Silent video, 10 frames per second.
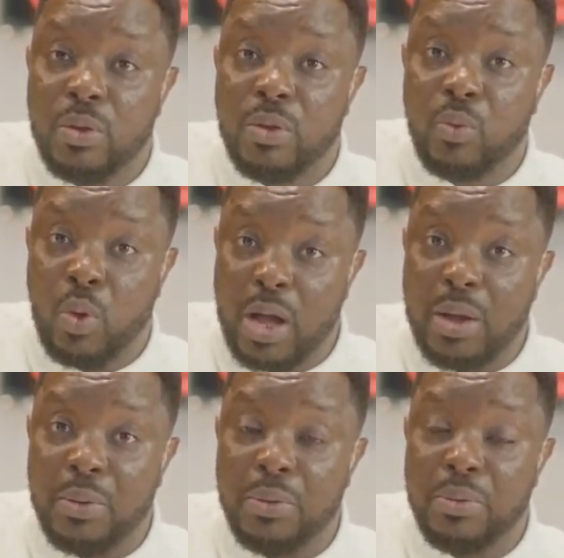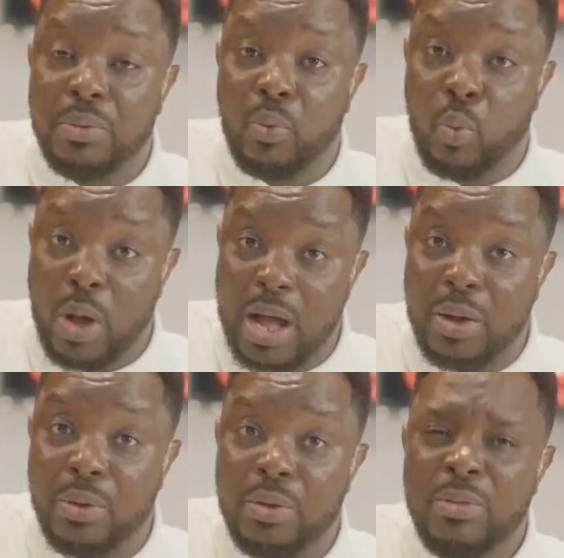Wow.
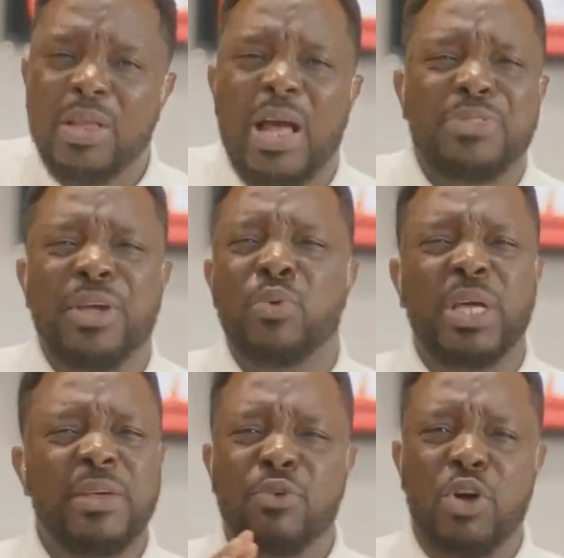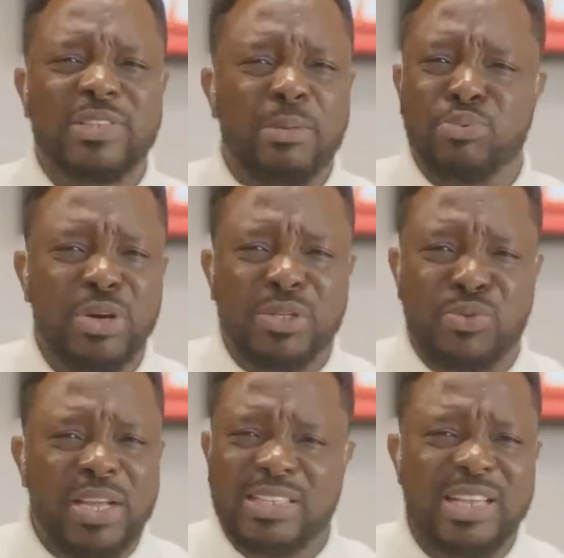Wow. I think we'll give God some praise
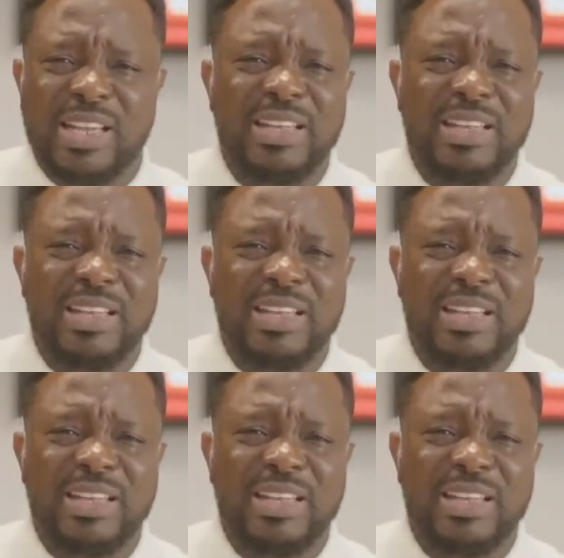right here.